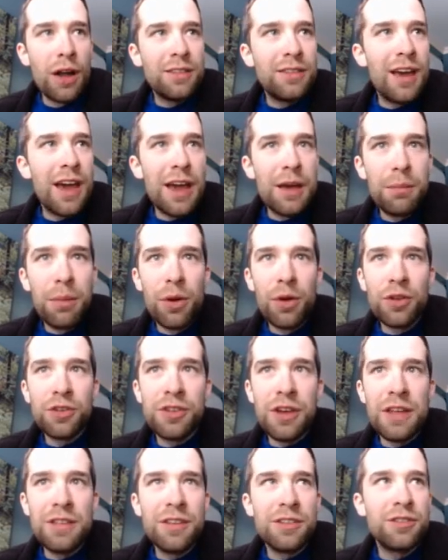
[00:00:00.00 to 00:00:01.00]
tables
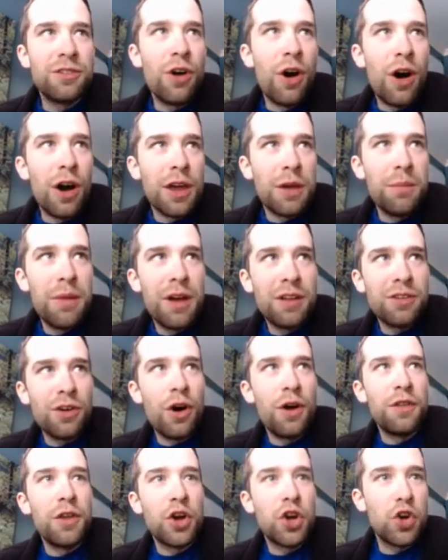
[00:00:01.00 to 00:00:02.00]
in this document
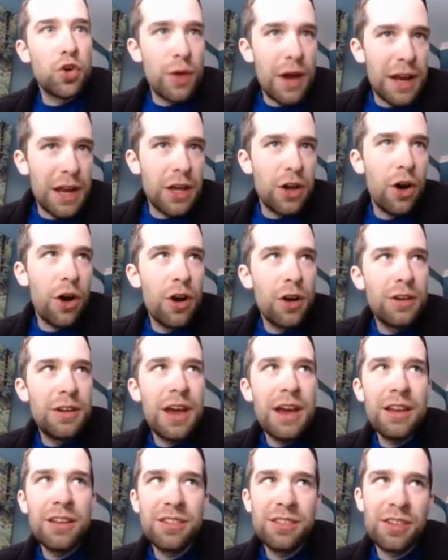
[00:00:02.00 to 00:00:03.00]
on the credit card
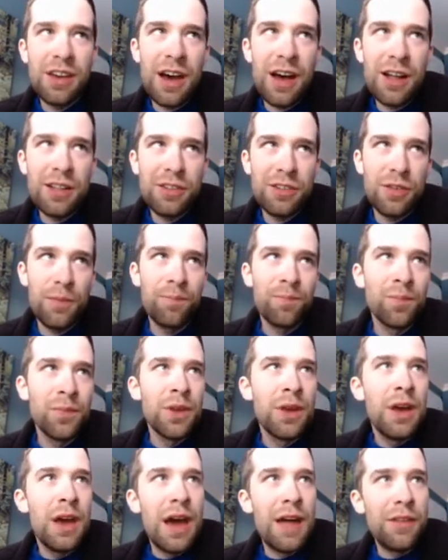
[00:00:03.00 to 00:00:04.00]
data set.
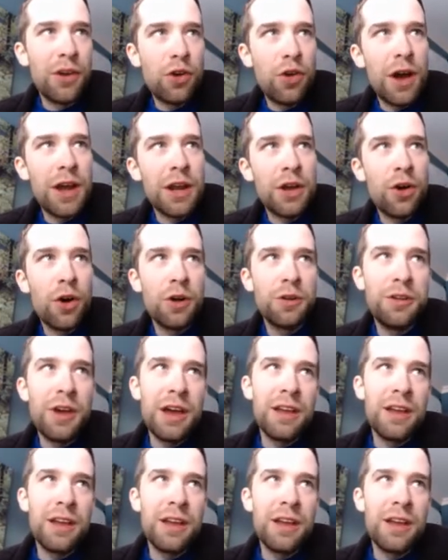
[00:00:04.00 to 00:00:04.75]
And the credit card data